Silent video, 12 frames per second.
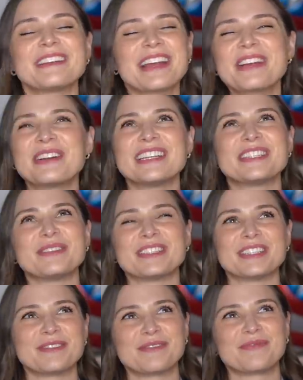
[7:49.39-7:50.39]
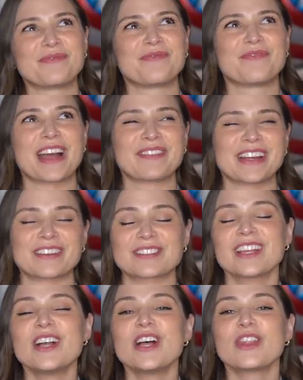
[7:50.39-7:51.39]
I couldn't do it to 5
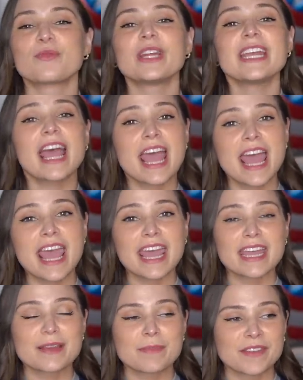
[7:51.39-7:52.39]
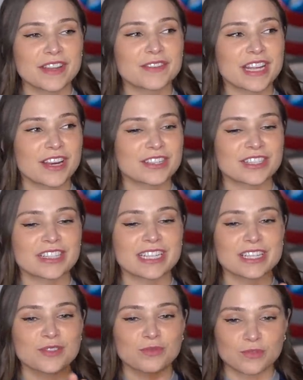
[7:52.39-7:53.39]
characters. 3A, my favorite character
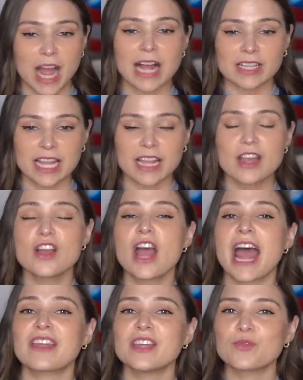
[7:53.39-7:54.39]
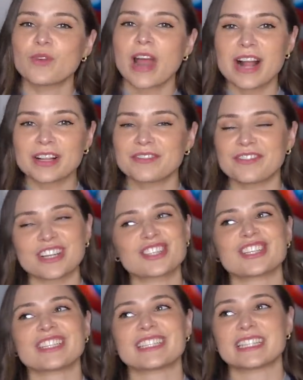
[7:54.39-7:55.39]
is Rallik. I think Rallik
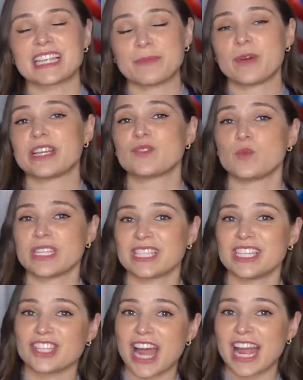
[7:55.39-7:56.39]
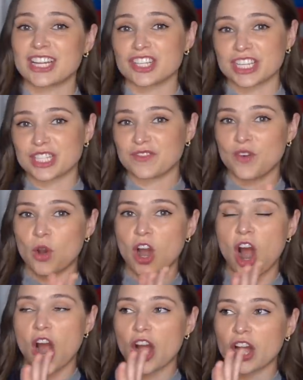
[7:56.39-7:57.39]
functions the same way as Whiskey Jack, just for
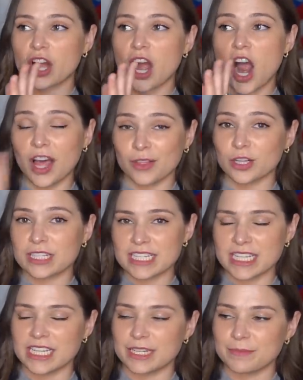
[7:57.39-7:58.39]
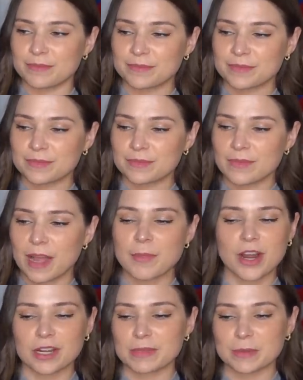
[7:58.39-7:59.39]
our other team. I'm
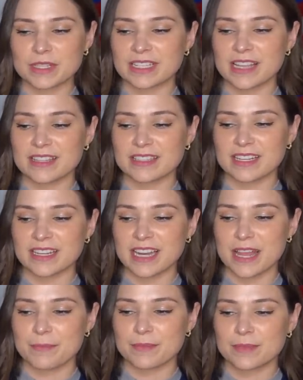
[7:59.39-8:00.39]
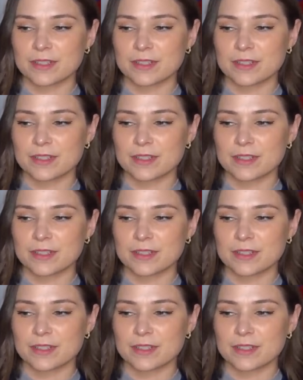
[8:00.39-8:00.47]
not gonna be able to say the city name.